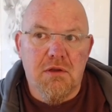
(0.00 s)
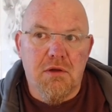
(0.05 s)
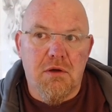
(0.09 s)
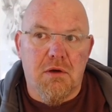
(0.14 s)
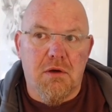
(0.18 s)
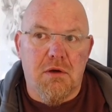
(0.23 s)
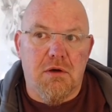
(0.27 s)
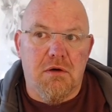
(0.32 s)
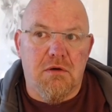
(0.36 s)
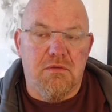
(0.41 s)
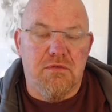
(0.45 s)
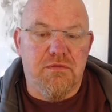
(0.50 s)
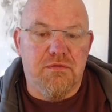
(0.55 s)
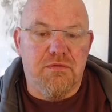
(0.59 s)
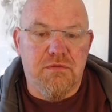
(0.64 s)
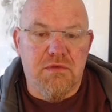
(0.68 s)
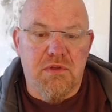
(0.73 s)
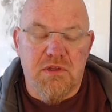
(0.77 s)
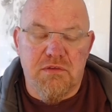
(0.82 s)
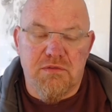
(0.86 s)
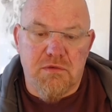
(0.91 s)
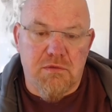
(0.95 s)
of
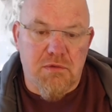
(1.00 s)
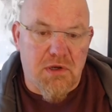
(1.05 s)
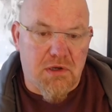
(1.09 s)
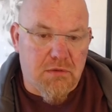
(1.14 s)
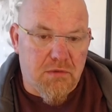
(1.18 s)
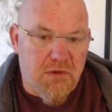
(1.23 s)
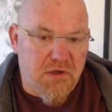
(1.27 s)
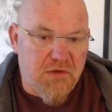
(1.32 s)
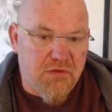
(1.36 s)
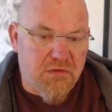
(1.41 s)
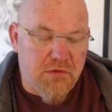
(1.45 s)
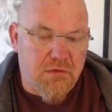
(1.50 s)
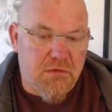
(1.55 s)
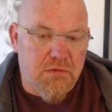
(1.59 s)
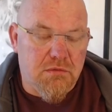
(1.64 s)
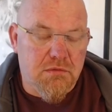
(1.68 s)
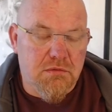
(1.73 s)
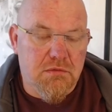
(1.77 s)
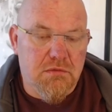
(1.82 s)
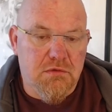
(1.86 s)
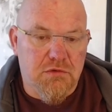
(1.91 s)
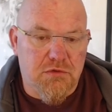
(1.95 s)
either recreational
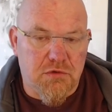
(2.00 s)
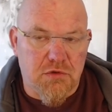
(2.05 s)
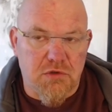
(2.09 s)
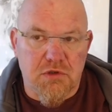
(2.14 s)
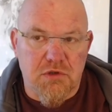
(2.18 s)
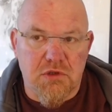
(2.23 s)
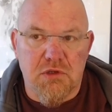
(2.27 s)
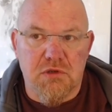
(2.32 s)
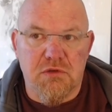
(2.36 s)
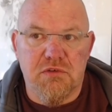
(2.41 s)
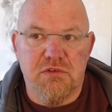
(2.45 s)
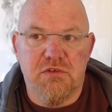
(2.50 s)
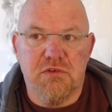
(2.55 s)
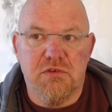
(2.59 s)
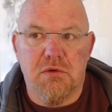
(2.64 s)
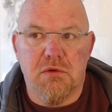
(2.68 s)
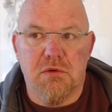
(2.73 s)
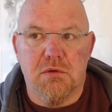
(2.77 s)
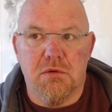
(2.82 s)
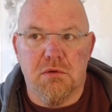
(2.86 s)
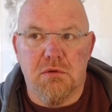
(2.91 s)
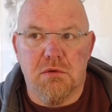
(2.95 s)
drug use
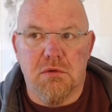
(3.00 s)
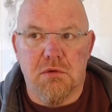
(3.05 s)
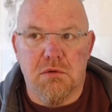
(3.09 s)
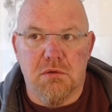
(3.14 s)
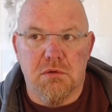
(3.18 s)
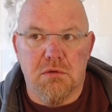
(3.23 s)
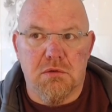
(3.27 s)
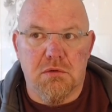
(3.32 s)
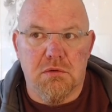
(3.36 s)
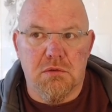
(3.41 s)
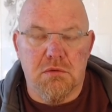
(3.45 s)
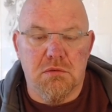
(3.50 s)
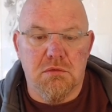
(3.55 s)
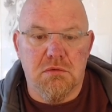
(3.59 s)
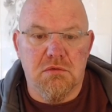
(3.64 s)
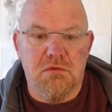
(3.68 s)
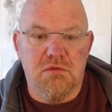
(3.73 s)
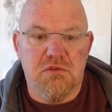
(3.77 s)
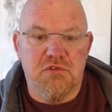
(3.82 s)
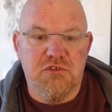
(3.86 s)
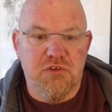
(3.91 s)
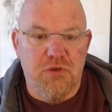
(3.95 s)
or
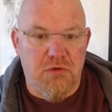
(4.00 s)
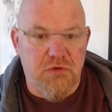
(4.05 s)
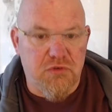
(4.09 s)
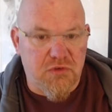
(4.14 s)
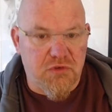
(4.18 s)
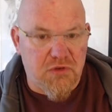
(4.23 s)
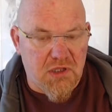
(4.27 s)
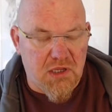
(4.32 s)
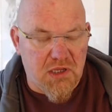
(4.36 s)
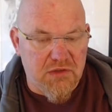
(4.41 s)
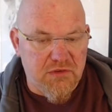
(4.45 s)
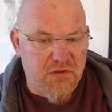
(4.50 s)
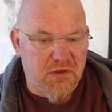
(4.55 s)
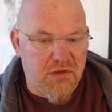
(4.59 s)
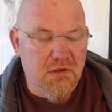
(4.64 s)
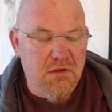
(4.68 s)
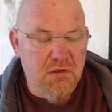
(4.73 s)
socializing,